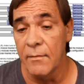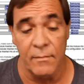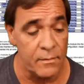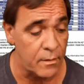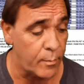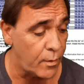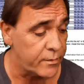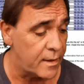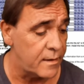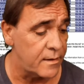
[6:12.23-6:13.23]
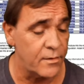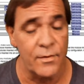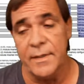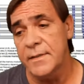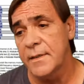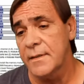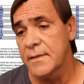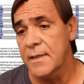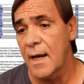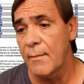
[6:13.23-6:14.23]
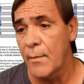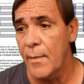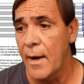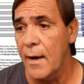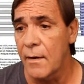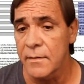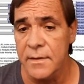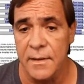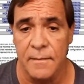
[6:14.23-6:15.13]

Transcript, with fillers: They're both getting increased at the same amount,